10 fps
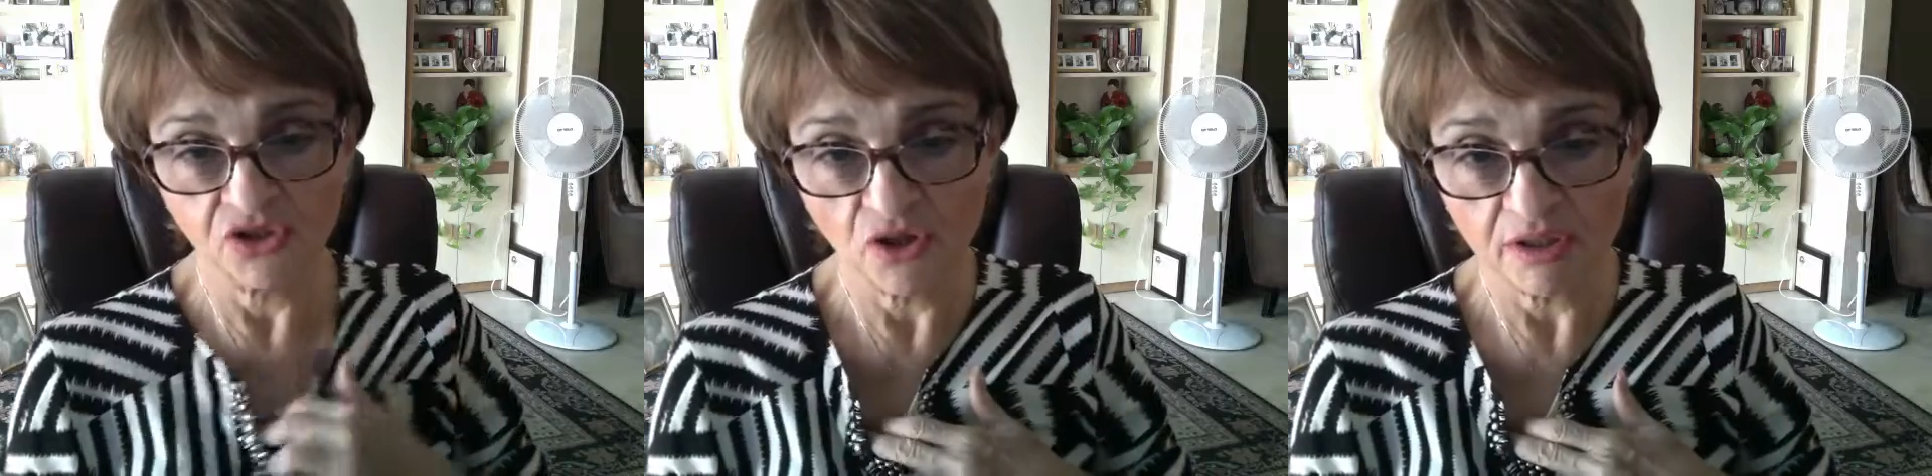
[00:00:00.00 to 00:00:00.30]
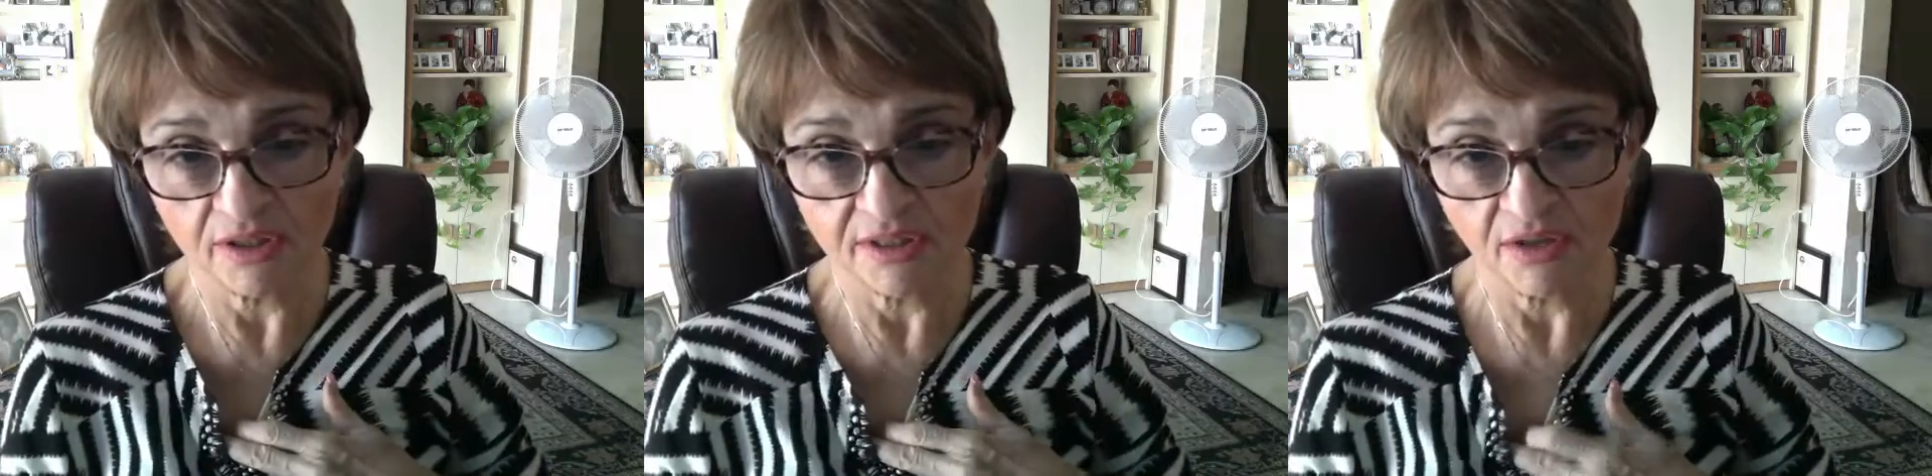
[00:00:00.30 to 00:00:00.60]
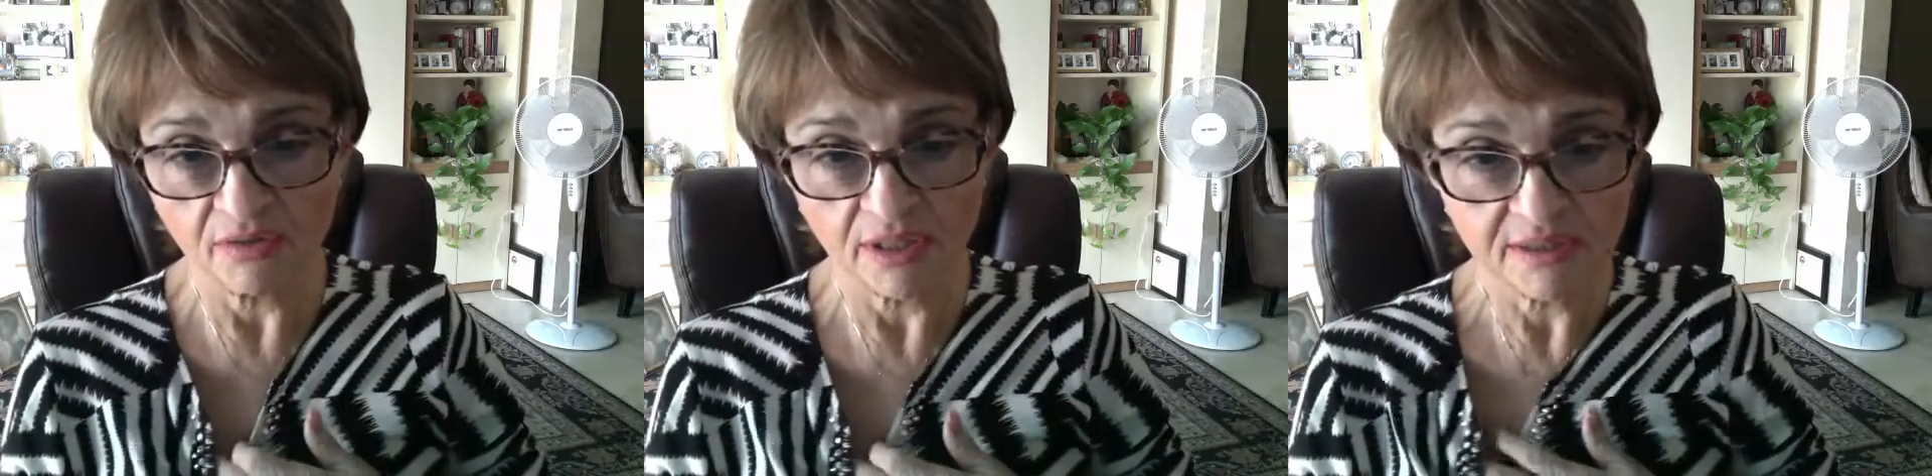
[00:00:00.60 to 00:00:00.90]
chocolate
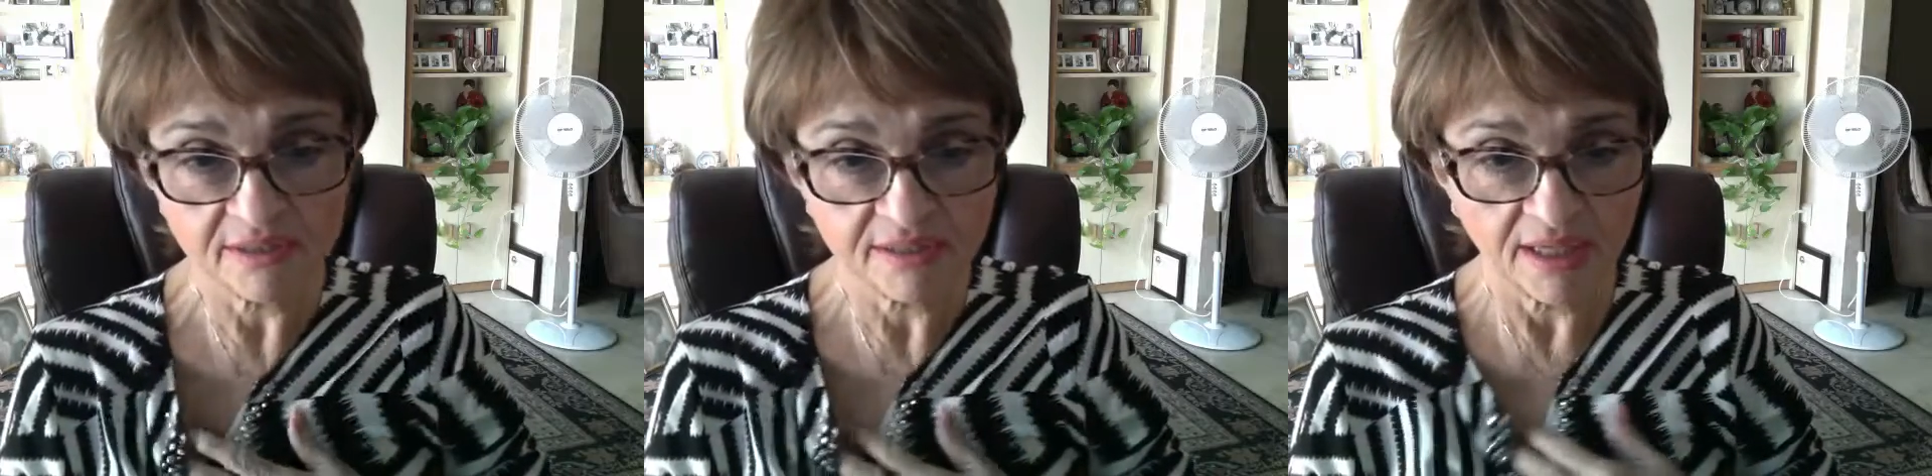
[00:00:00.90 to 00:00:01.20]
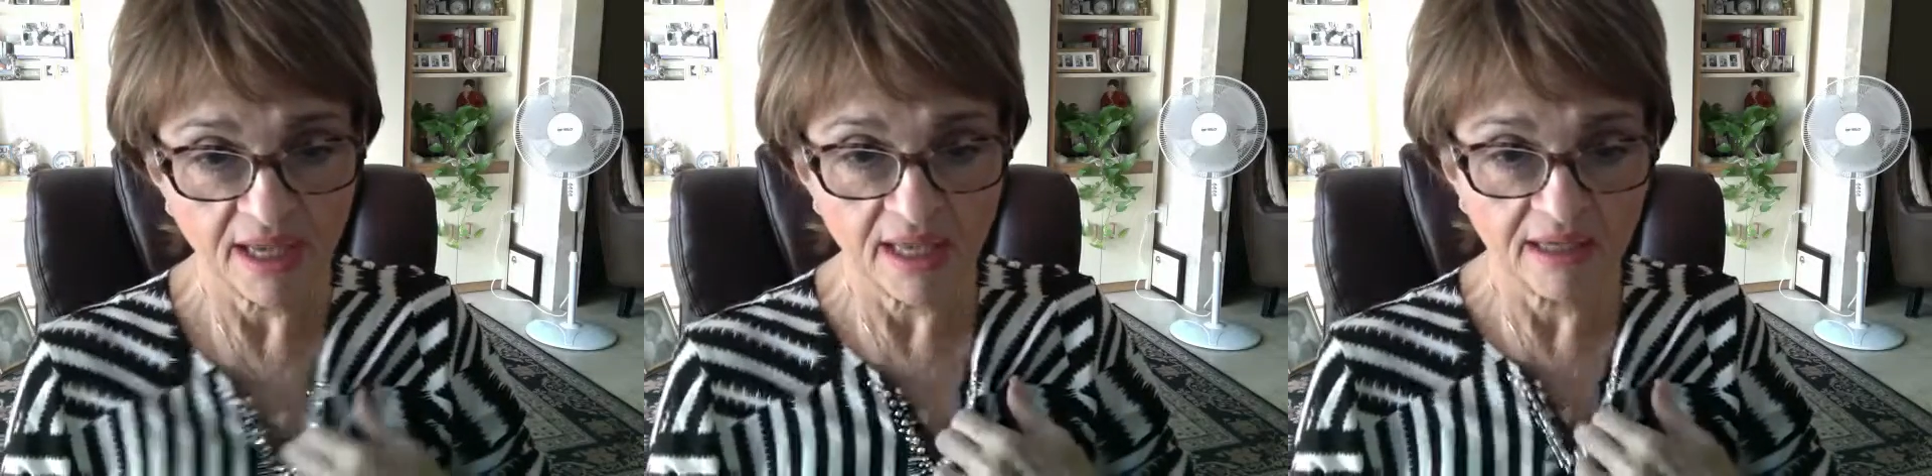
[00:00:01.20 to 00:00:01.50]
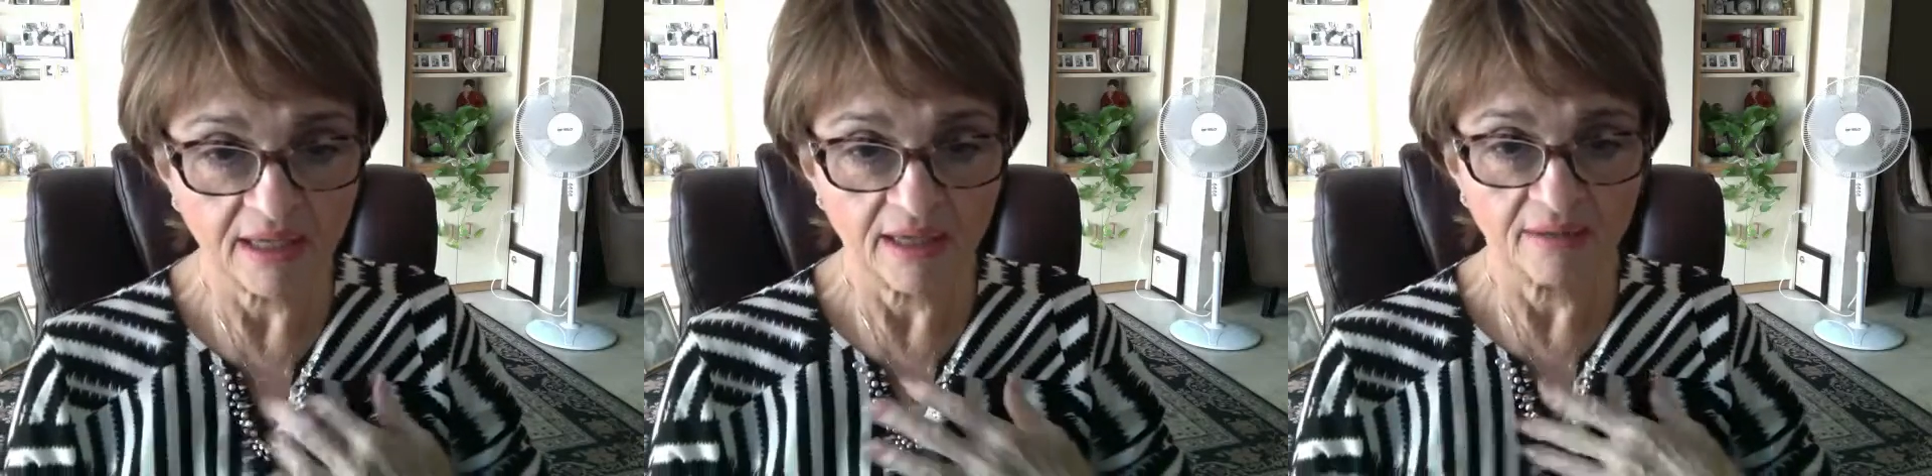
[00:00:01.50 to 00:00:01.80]
donuts, and